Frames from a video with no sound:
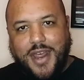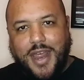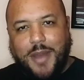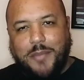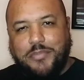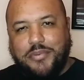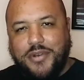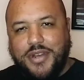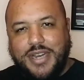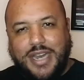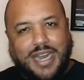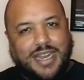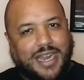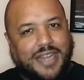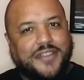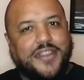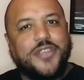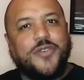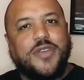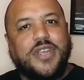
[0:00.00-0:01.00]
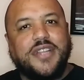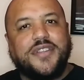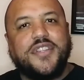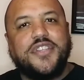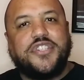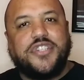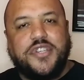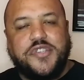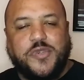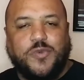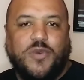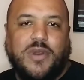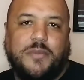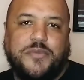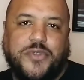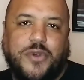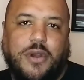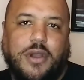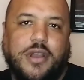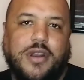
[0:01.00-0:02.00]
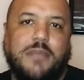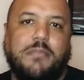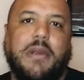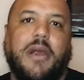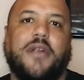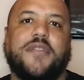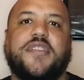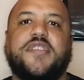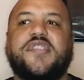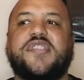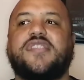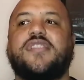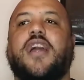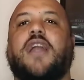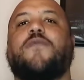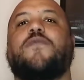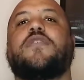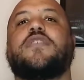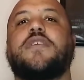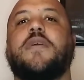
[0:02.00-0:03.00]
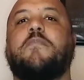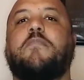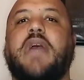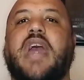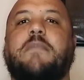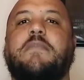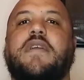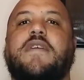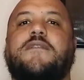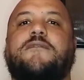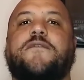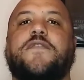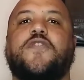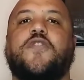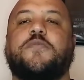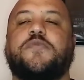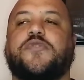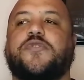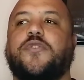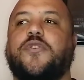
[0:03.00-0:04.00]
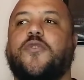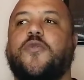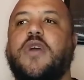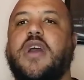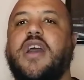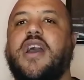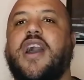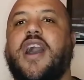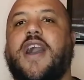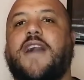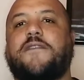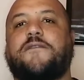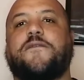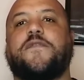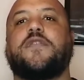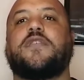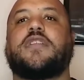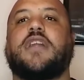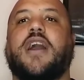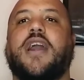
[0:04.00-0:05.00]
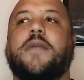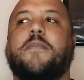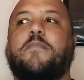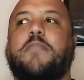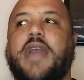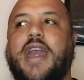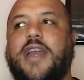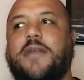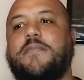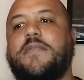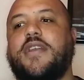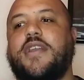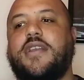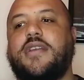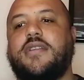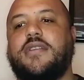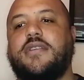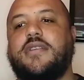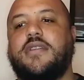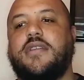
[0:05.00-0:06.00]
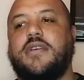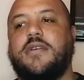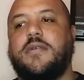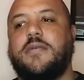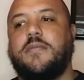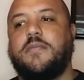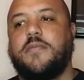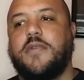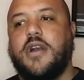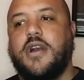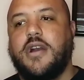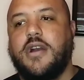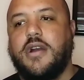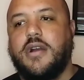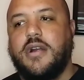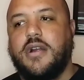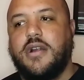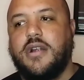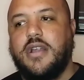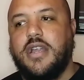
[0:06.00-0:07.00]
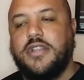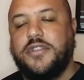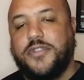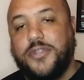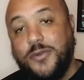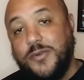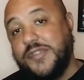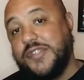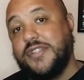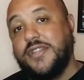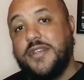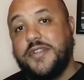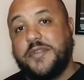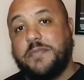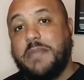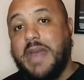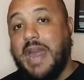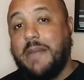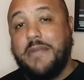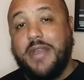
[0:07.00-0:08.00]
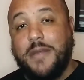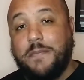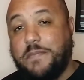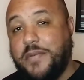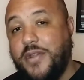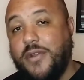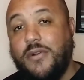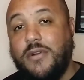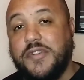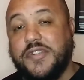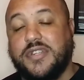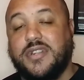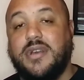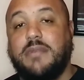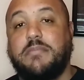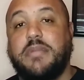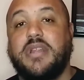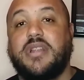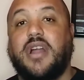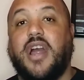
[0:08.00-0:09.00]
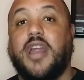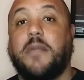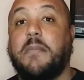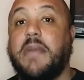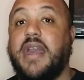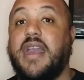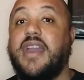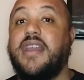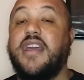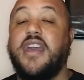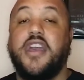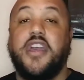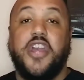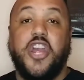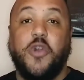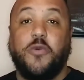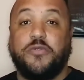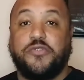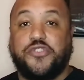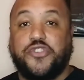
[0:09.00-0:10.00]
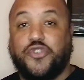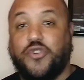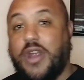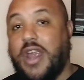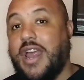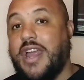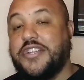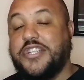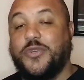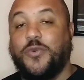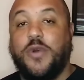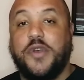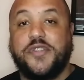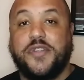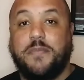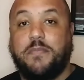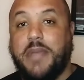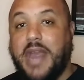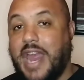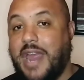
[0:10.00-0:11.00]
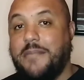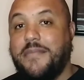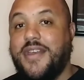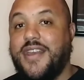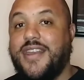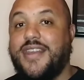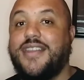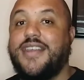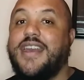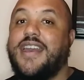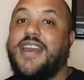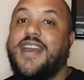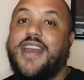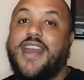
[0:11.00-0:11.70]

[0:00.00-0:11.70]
that, but I think you get the gist of what I'm talking about. This is not really a Batman film, so I feel like Batman enthusiasts, Batman purists are going to be like, man, it was trash, it wasn't Batman,